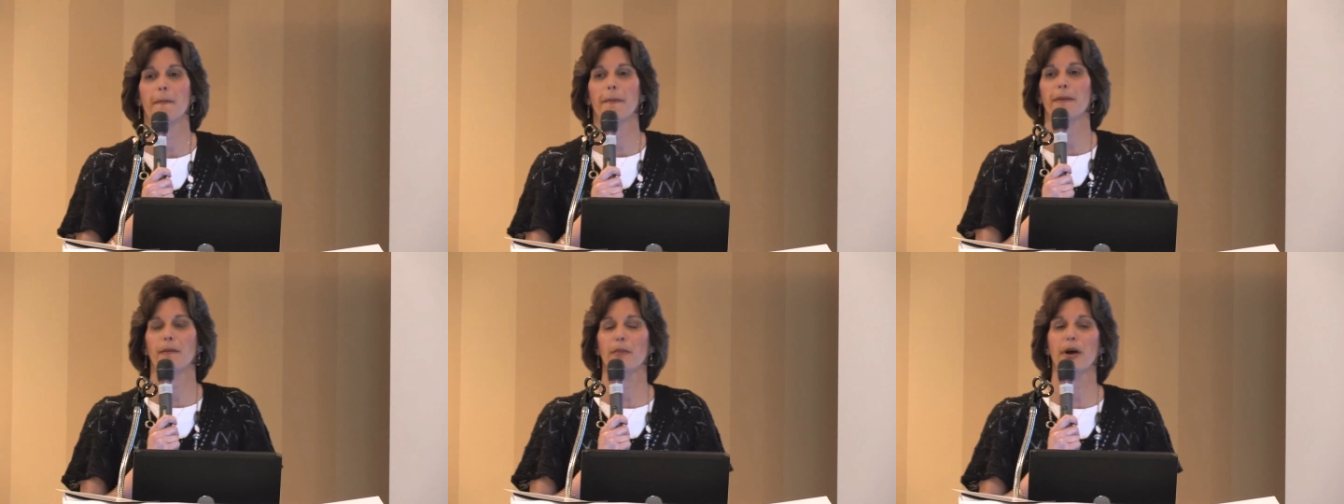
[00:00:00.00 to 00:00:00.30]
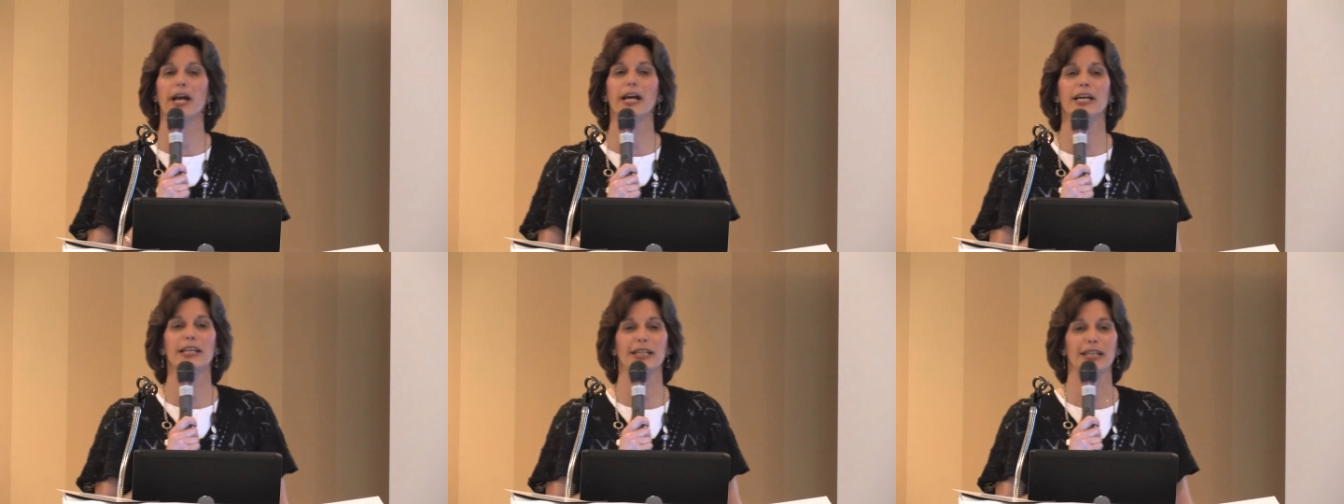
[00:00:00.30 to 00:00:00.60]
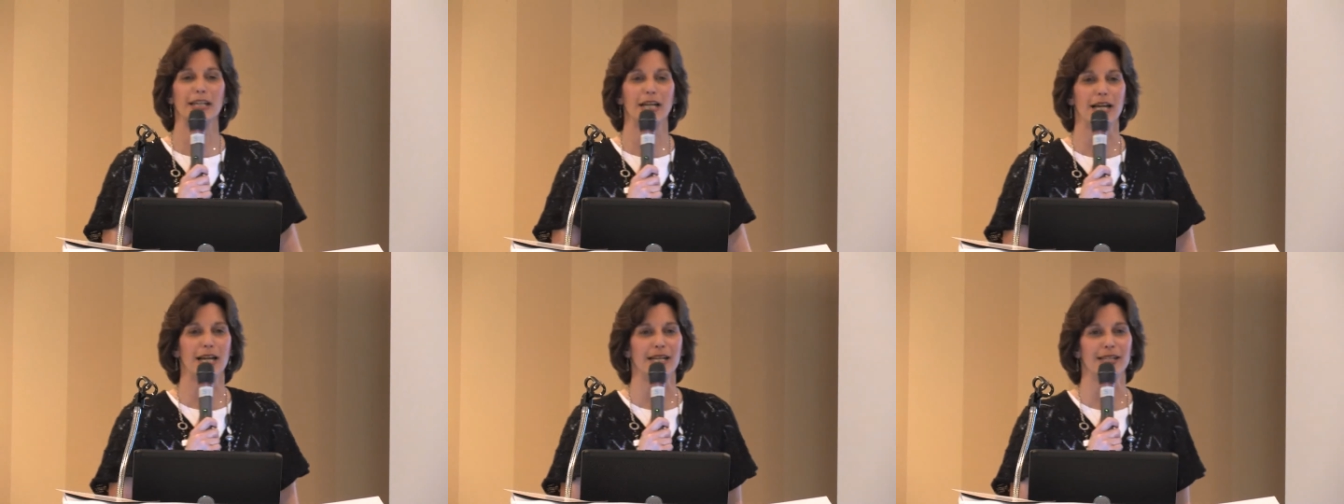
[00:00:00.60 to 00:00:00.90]
The
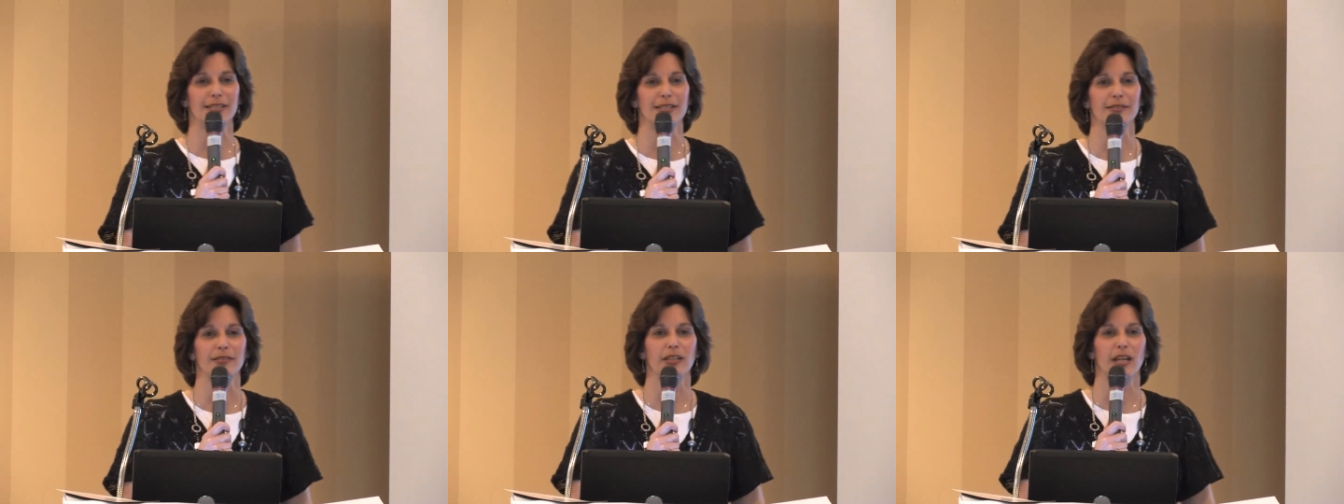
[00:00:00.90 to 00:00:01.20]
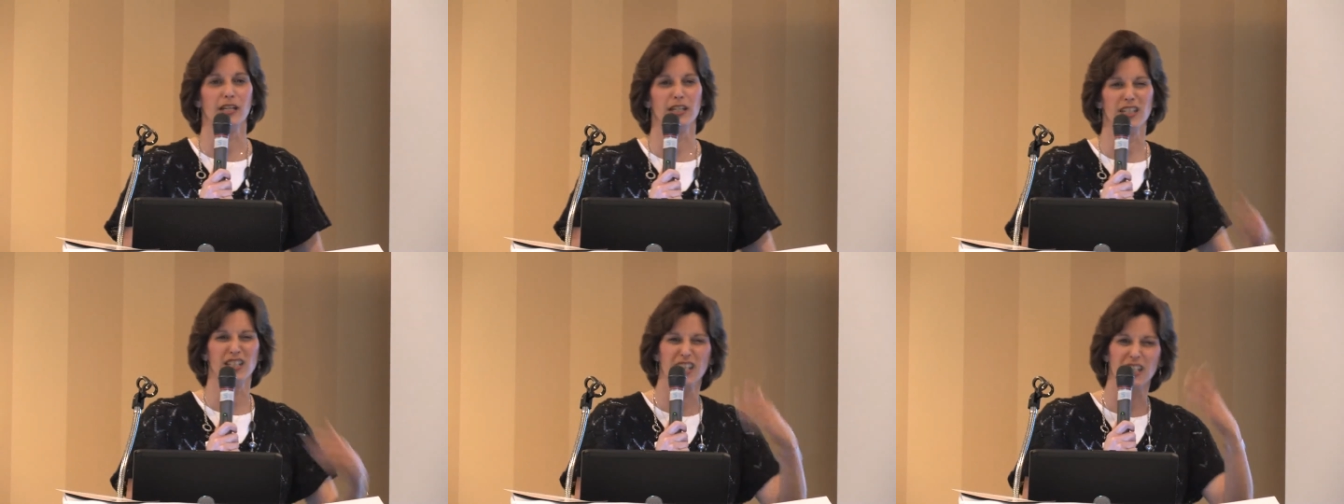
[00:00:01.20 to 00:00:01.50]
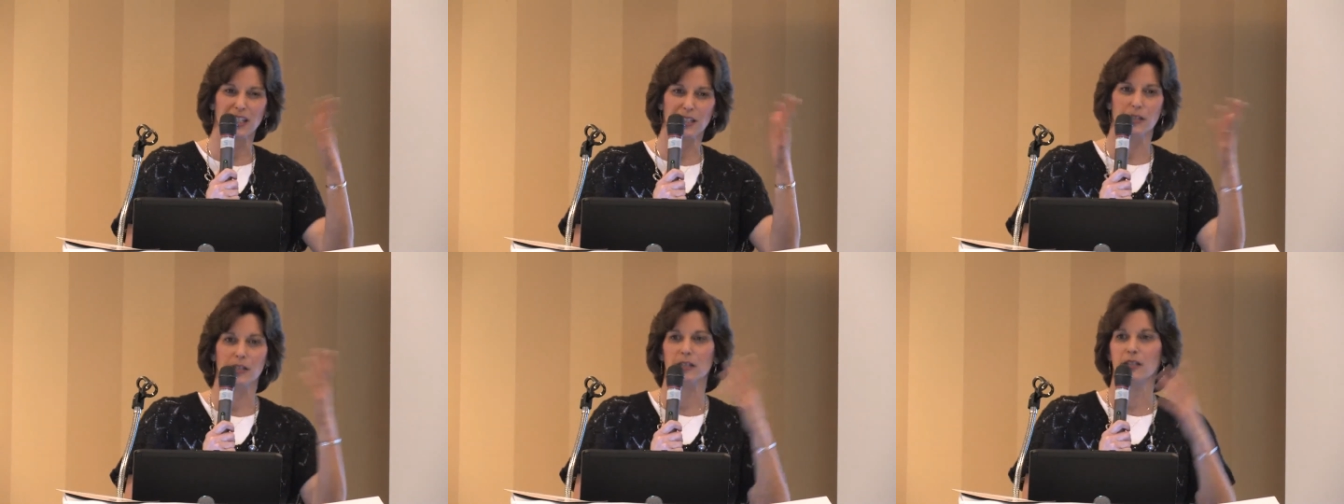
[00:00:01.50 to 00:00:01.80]
bionic eyes, kind of
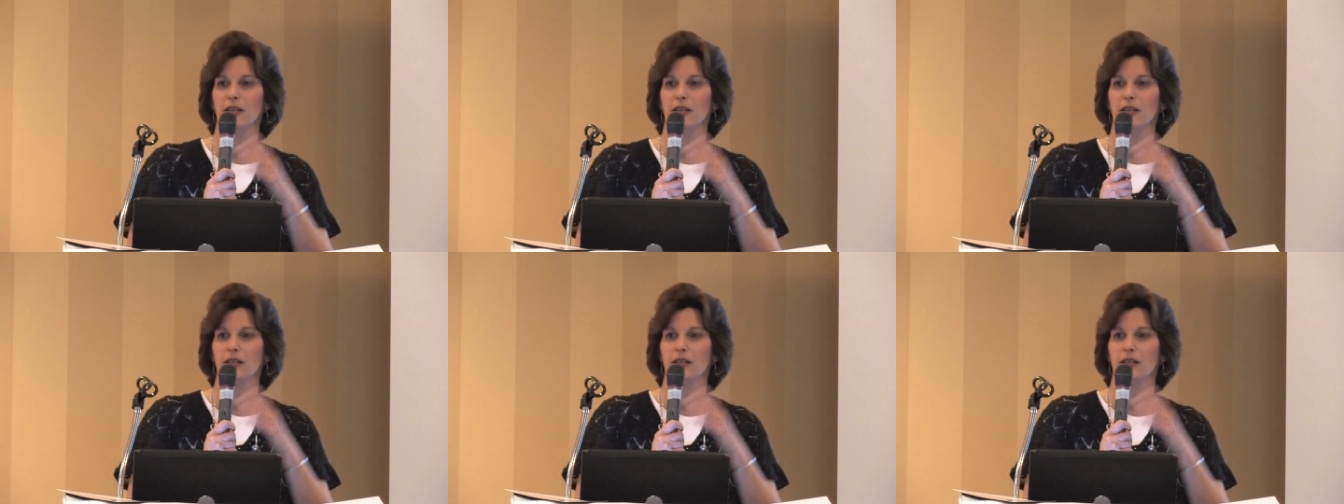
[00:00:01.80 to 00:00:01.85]
like